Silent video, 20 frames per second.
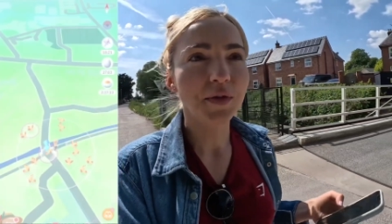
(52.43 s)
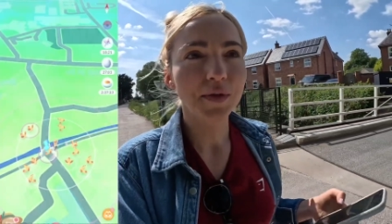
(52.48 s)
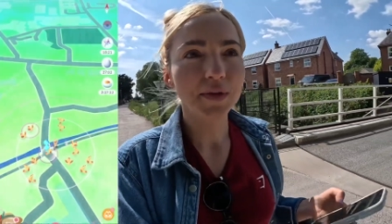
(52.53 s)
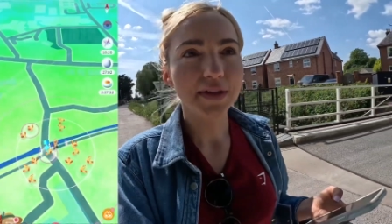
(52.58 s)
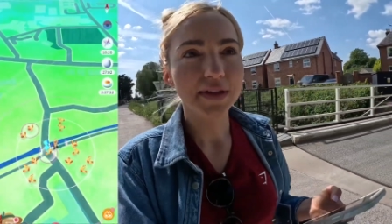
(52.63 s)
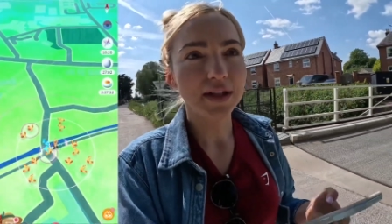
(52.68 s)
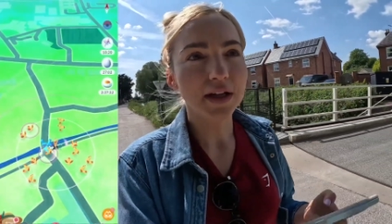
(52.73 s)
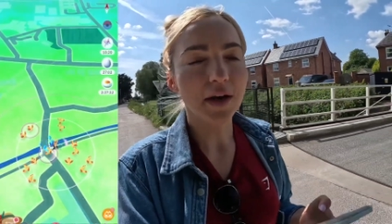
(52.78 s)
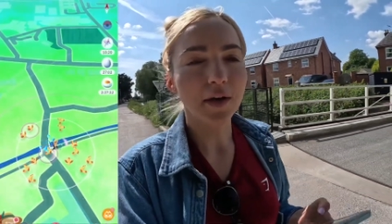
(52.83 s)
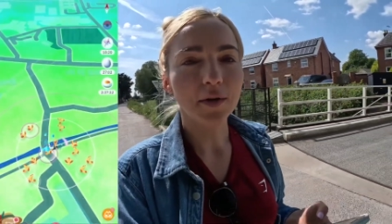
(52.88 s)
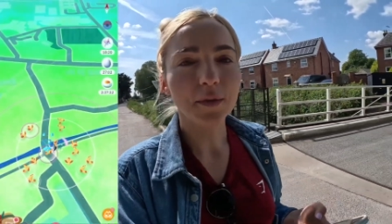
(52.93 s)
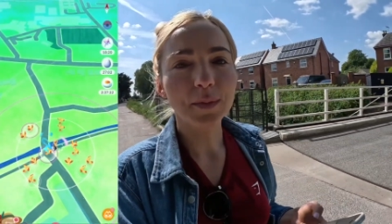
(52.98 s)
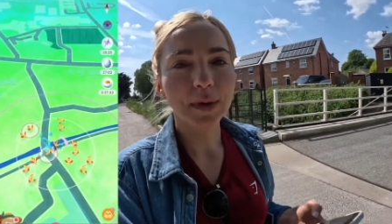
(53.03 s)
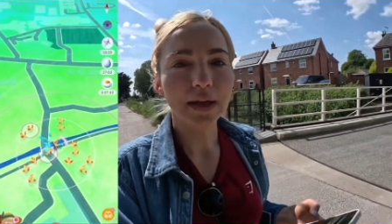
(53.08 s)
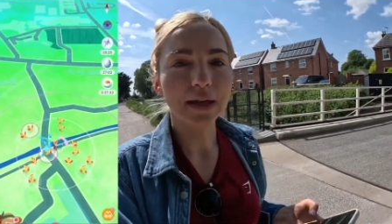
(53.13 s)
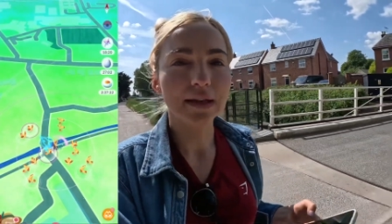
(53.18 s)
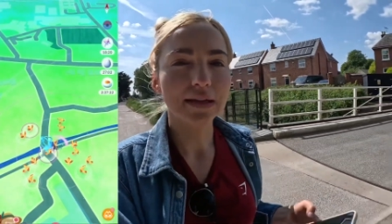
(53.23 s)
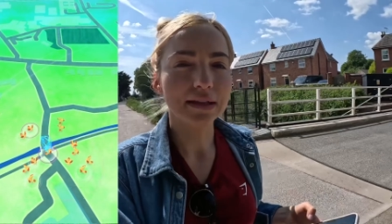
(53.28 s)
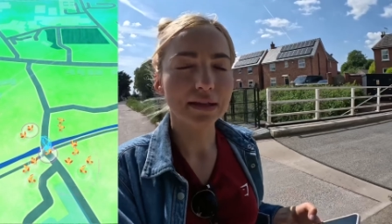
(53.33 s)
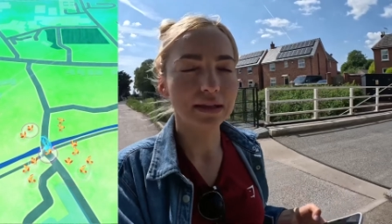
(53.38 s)
towards town
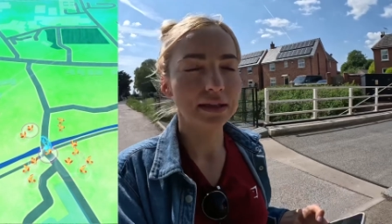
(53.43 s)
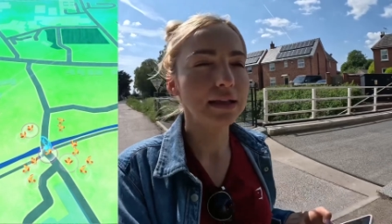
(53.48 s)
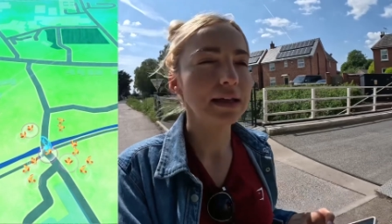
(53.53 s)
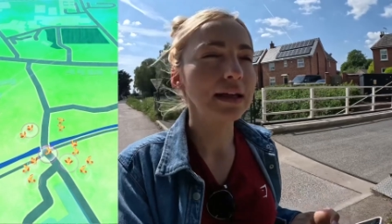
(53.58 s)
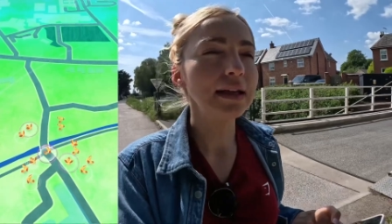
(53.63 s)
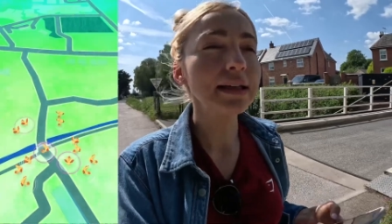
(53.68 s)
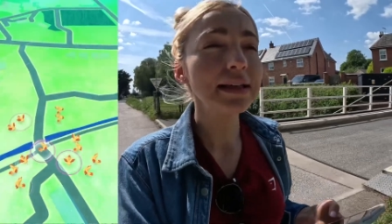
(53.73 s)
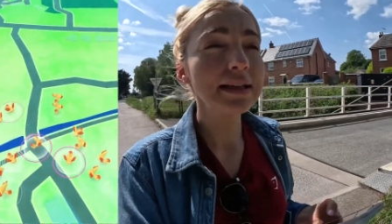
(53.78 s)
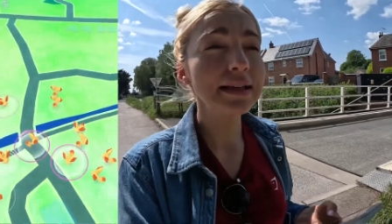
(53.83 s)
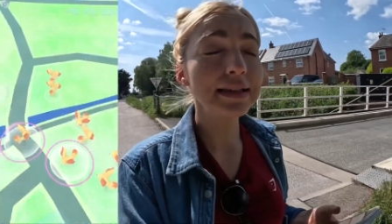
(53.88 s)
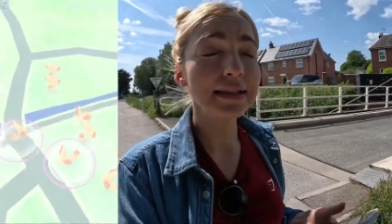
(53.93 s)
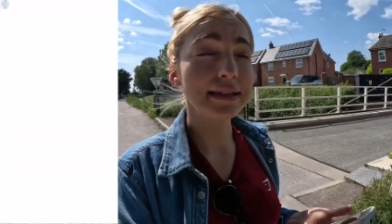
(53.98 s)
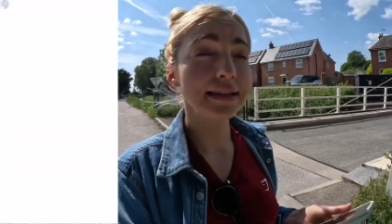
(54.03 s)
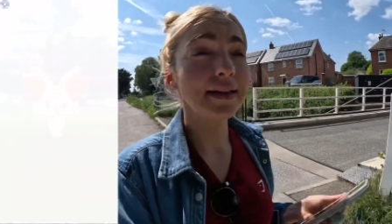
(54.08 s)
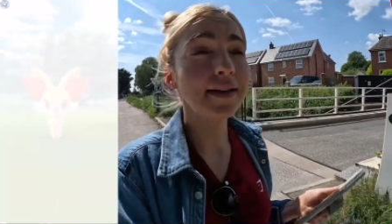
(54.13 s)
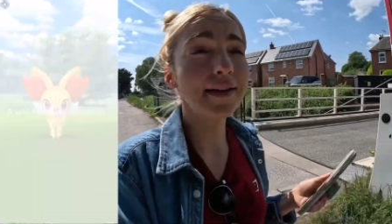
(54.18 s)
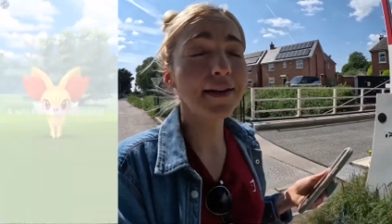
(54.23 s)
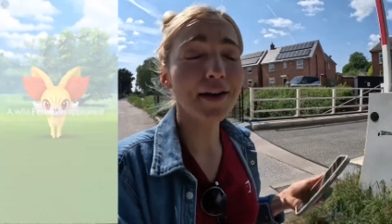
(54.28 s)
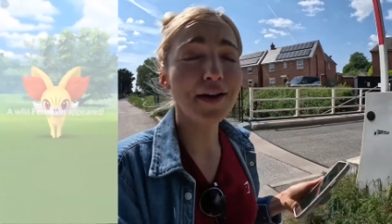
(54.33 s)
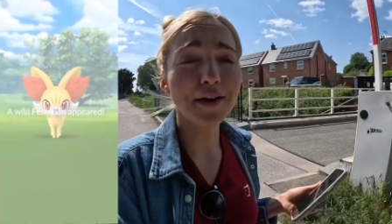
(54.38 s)
because this
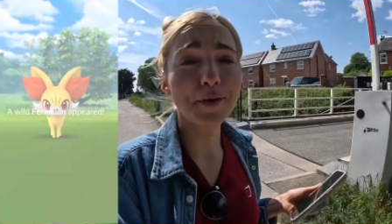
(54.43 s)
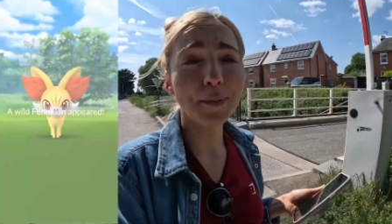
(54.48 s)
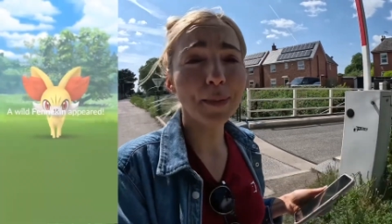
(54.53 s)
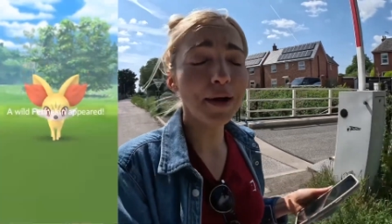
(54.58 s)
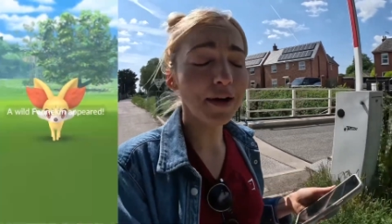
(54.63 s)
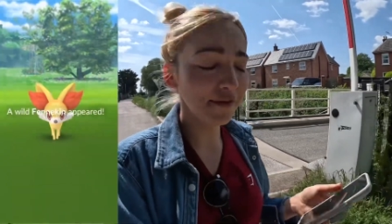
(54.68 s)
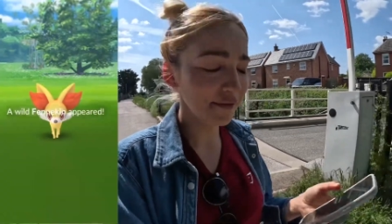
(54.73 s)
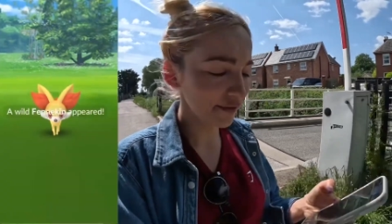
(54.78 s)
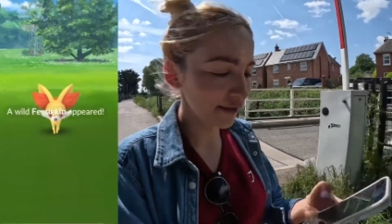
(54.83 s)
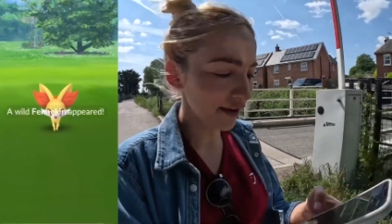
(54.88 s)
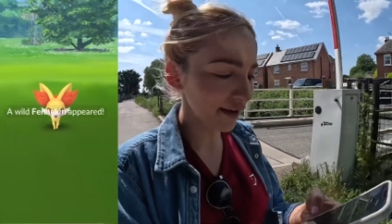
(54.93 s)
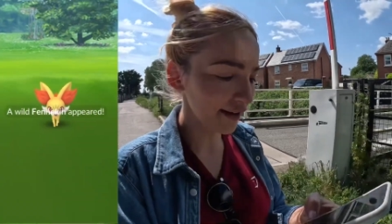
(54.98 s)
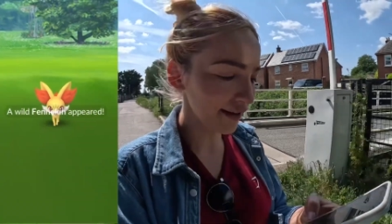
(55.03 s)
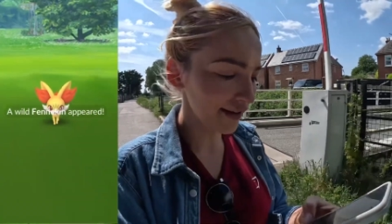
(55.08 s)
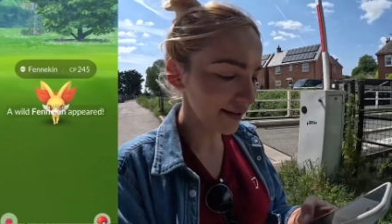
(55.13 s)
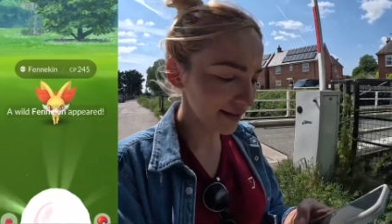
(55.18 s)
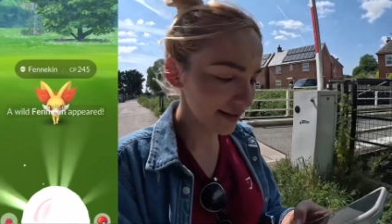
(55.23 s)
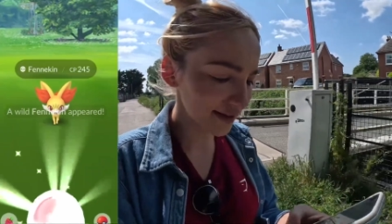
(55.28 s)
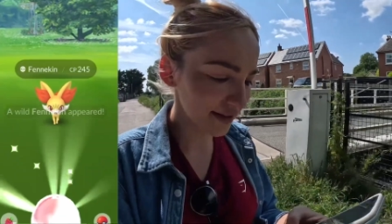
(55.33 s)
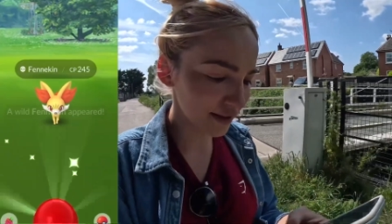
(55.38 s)
canal path
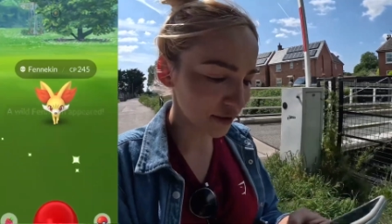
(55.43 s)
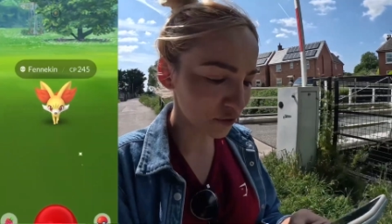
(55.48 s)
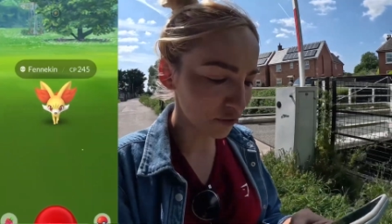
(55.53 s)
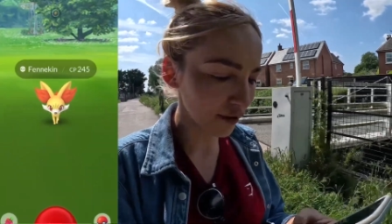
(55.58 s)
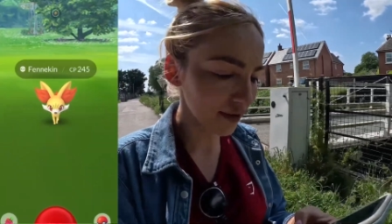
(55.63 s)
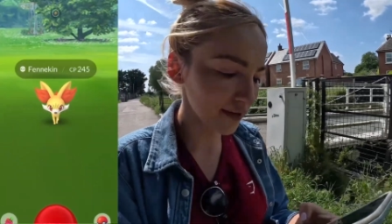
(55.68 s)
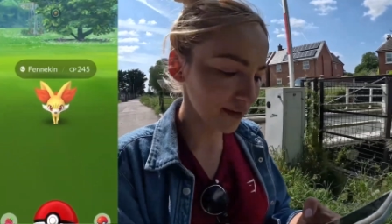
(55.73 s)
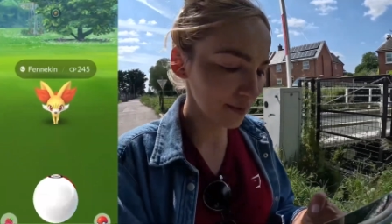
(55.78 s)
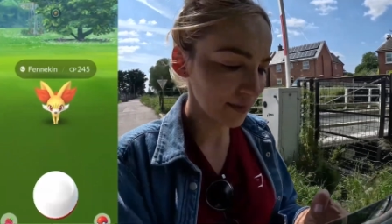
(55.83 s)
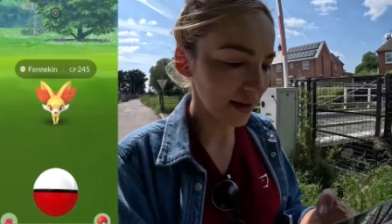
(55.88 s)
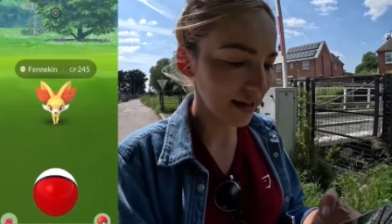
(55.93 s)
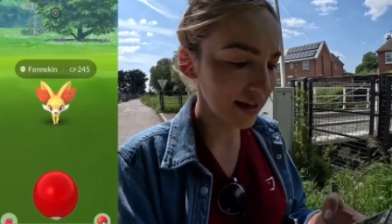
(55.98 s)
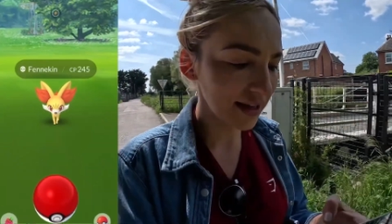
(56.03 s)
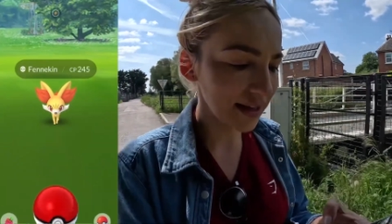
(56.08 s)
guys trust me